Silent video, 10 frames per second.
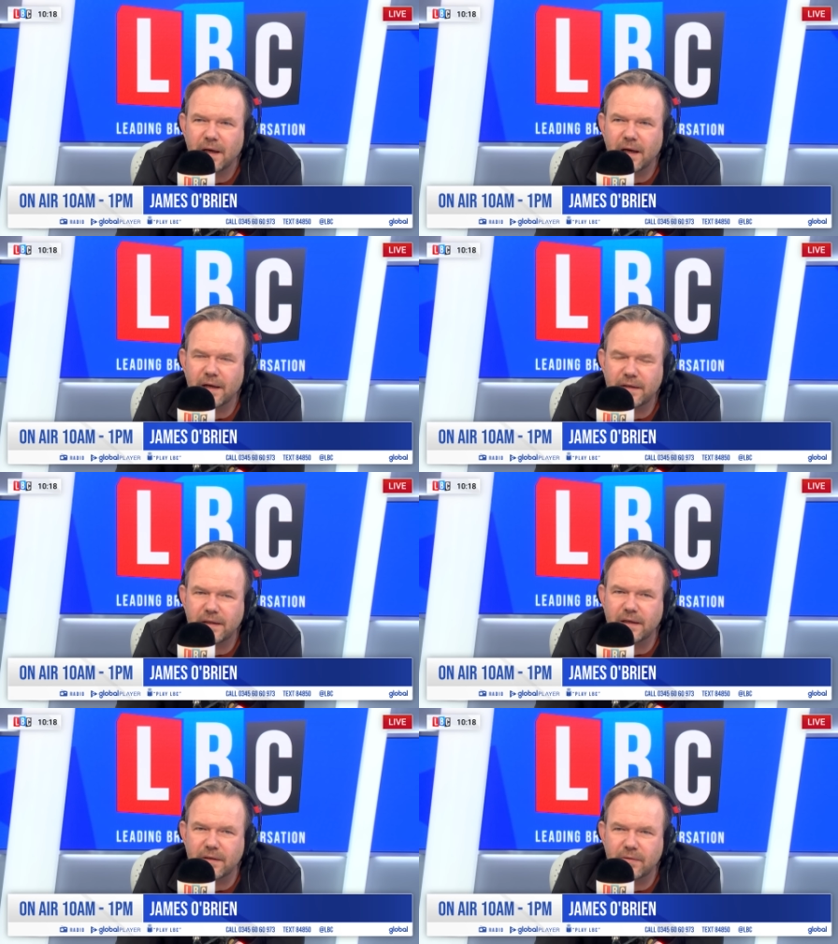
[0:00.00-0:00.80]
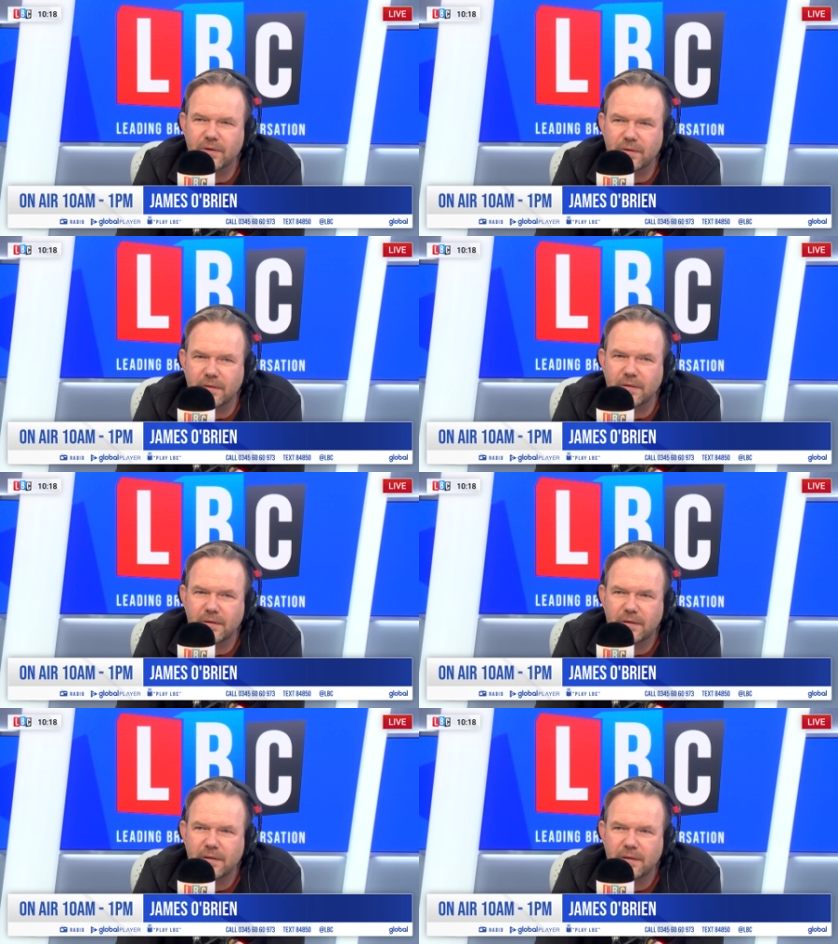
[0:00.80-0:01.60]
And I think you couldn't
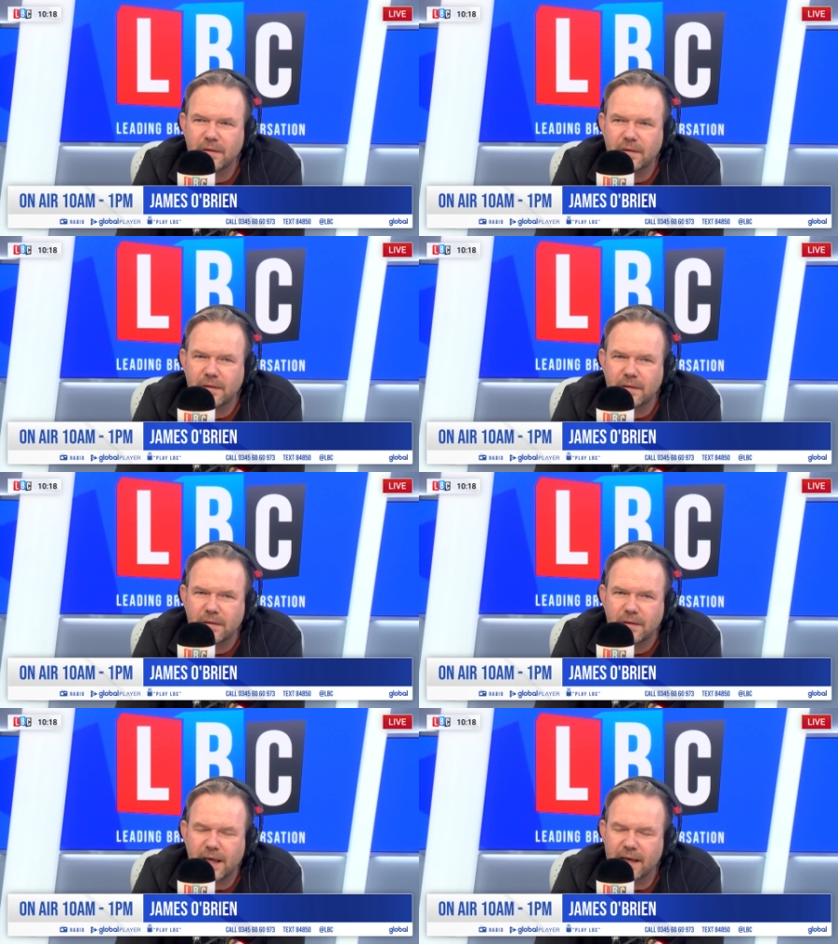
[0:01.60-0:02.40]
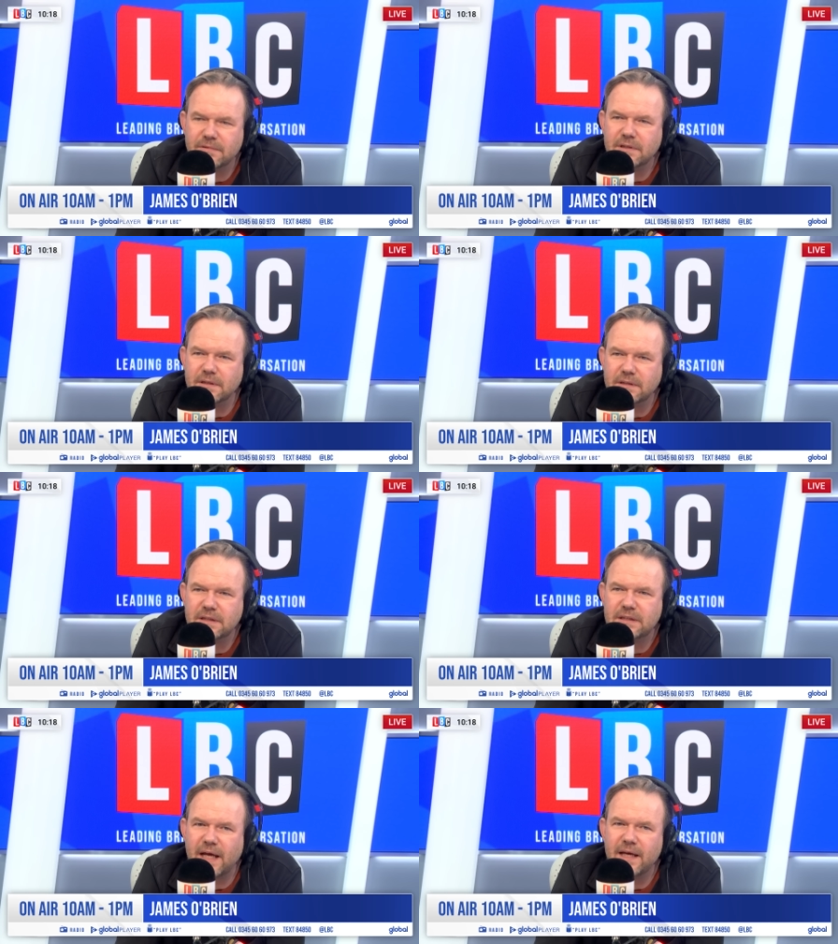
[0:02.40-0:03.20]
countenance
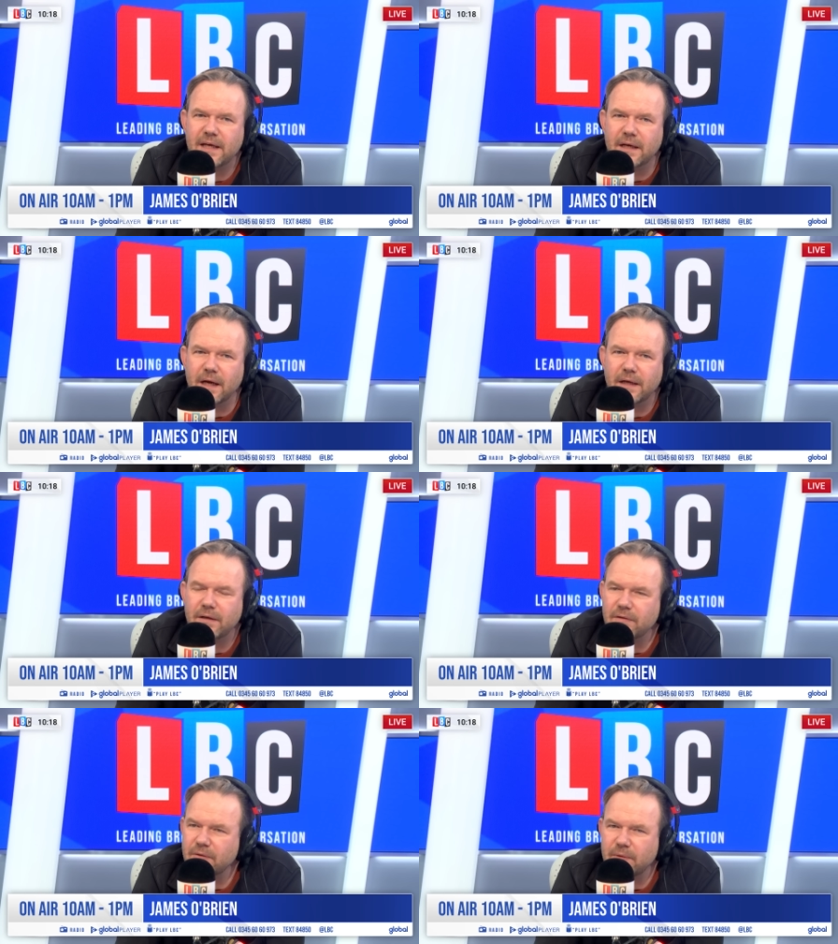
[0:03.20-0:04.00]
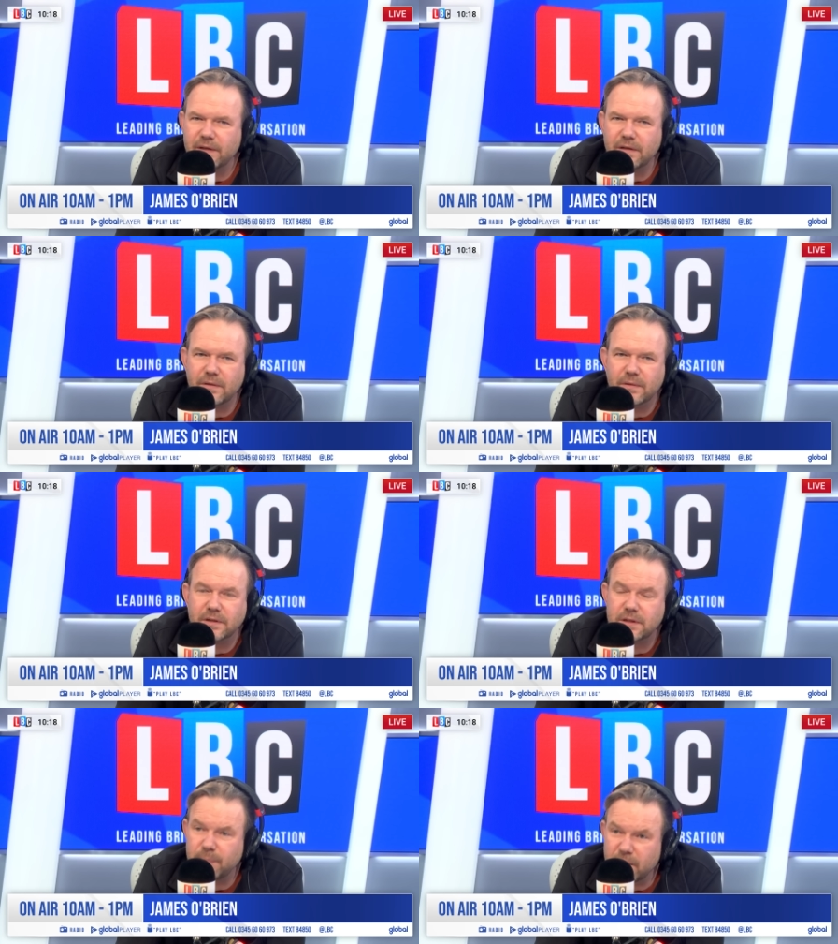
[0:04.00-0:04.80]
staying. I don't know whether you had
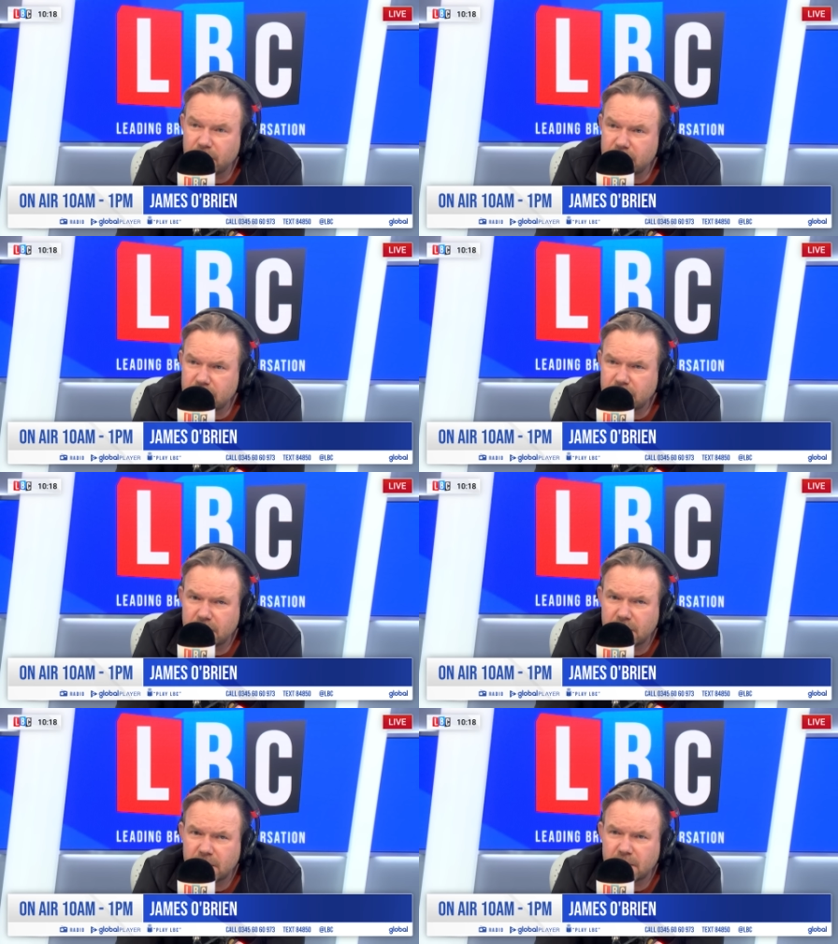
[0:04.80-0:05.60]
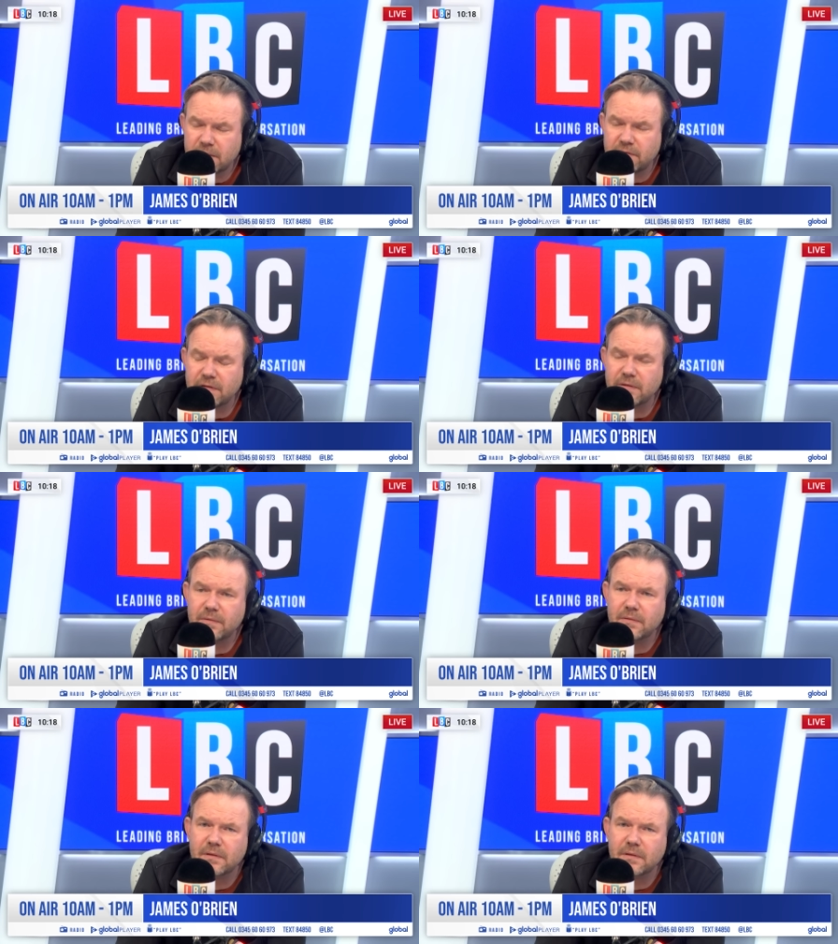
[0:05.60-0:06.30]
spoken to